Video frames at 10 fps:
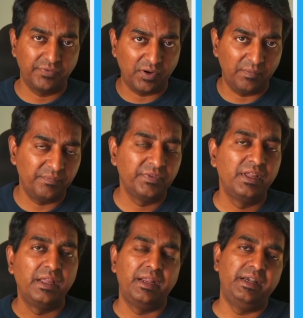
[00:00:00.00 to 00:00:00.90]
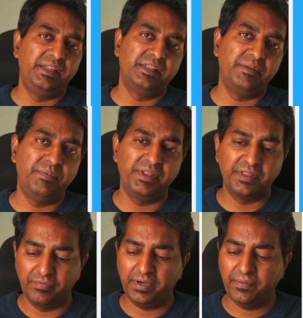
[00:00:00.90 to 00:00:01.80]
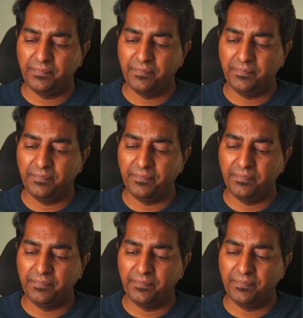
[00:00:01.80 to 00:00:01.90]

from a DHCP server.